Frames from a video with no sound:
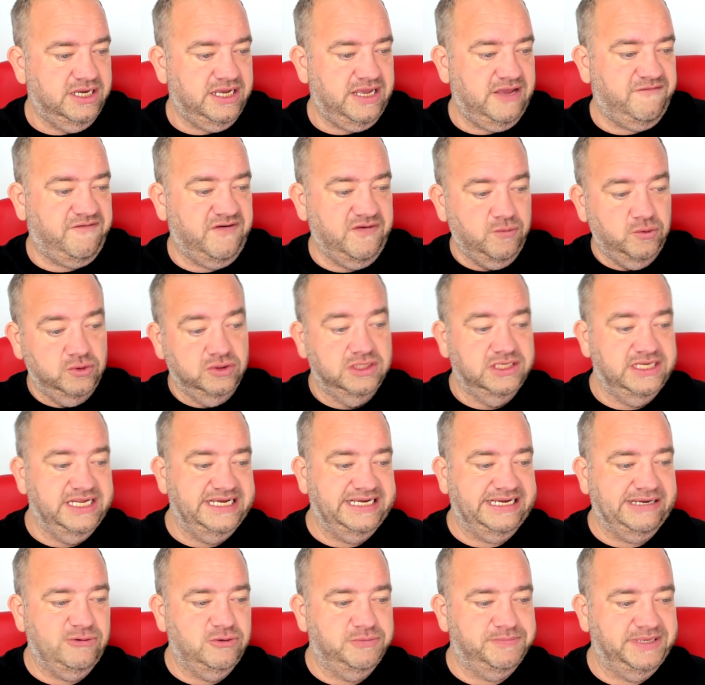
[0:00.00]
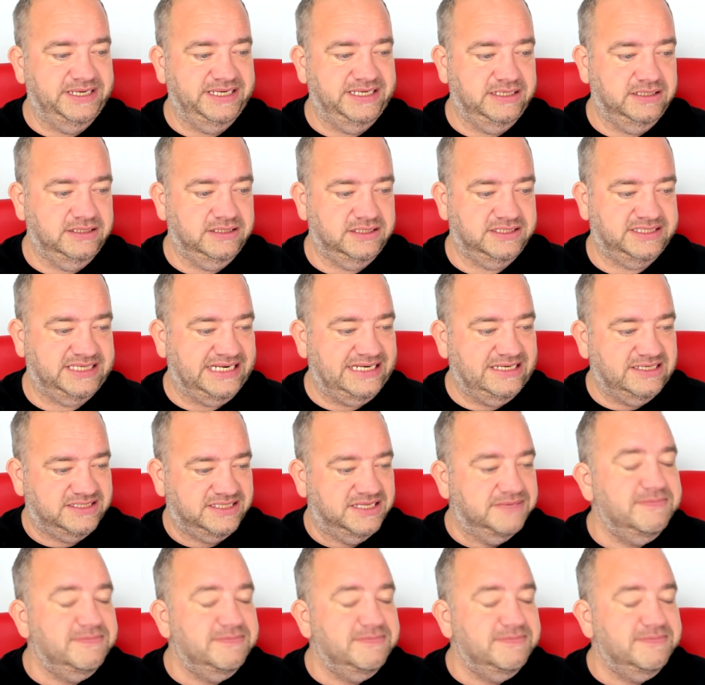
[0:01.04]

if he won the league, he would be seen as the